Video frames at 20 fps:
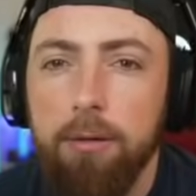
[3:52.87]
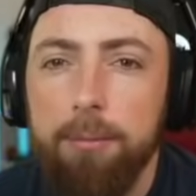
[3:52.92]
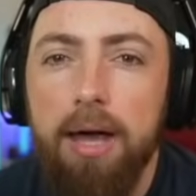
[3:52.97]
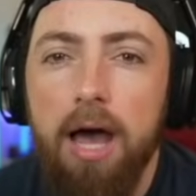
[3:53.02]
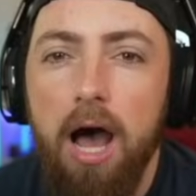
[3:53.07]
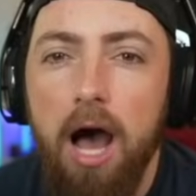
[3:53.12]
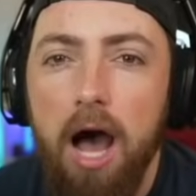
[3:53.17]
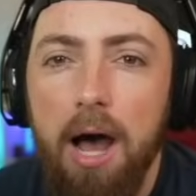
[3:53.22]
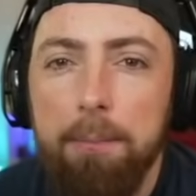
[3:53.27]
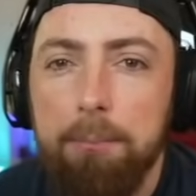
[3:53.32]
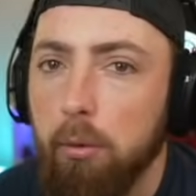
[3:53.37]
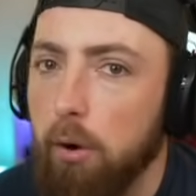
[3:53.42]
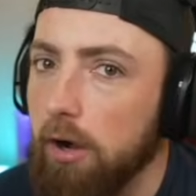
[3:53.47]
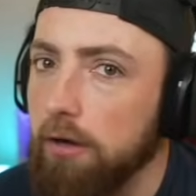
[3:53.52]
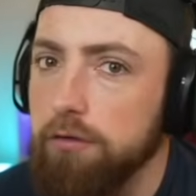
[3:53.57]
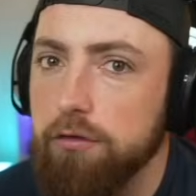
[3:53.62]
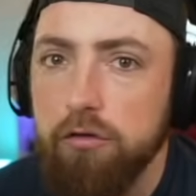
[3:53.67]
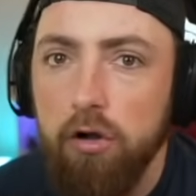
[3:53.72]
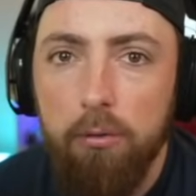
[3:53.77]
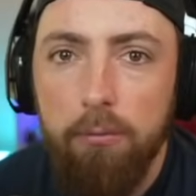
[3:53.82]
bit up or I
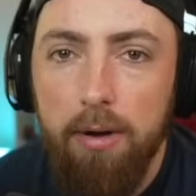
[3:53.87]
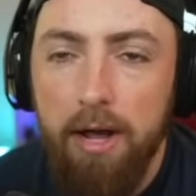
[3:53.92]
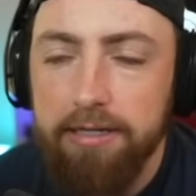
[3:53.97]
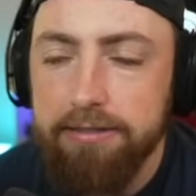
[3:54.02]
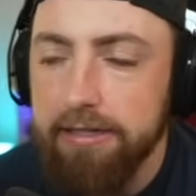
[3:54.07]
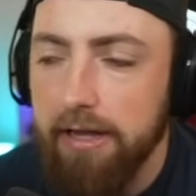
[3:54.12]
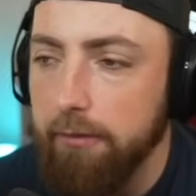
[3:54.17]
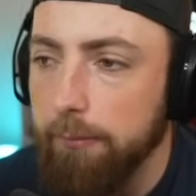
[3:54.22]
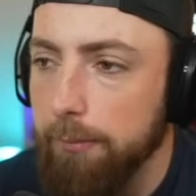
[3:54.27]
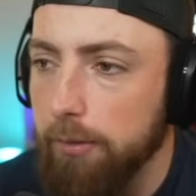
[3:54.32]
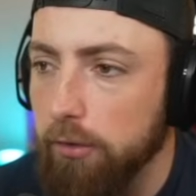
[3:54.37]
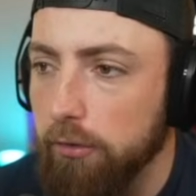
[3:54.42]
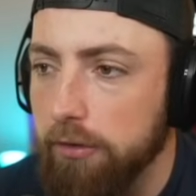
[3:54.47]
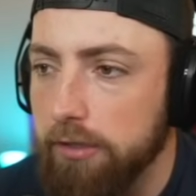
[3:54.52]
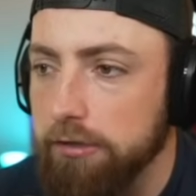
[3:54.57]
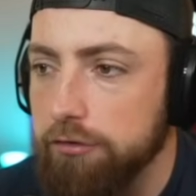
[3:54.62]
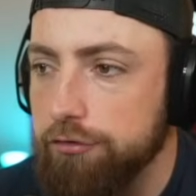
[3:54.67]
start right down the middle and